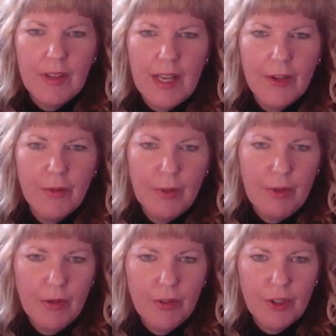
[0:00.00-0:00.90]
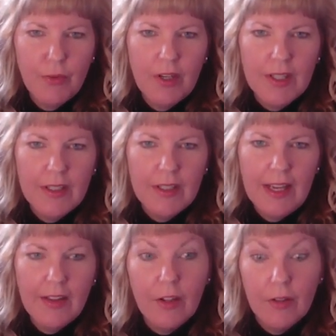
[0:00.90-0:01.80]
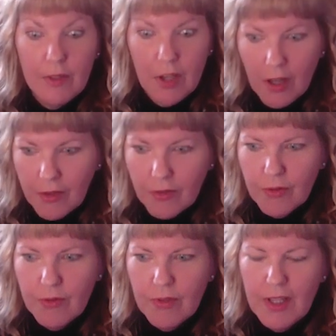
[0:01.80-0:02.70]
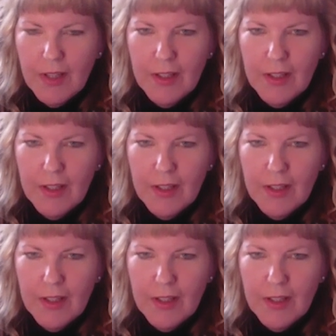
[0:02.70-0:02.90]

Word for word: how you approach your work now that you've gone through